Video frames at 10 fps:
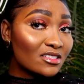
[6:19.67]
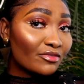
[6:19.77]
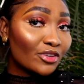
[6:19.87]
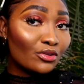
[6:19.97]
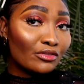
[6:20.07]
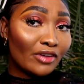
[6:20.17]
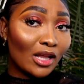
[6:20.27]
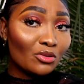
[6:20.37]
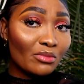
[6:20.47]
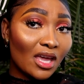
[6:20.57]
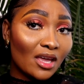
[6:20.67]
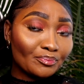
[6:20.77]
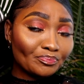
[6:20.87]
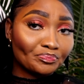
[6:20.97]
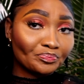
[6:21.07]
Those of you who follow
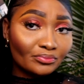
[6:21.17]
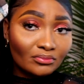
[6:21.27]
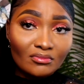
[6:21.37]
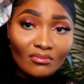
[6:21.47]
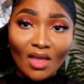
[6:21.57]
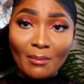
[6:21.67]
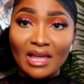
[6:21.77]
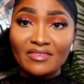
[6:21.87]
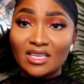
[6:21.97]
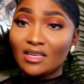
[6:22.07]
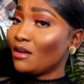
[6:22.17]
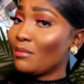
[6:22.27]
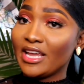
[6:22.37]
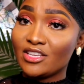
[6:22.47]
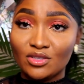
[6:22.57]
me may have seen it on
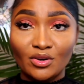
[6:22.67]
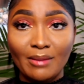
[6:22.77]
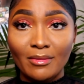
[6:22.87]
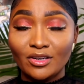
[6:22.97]
my Instagram.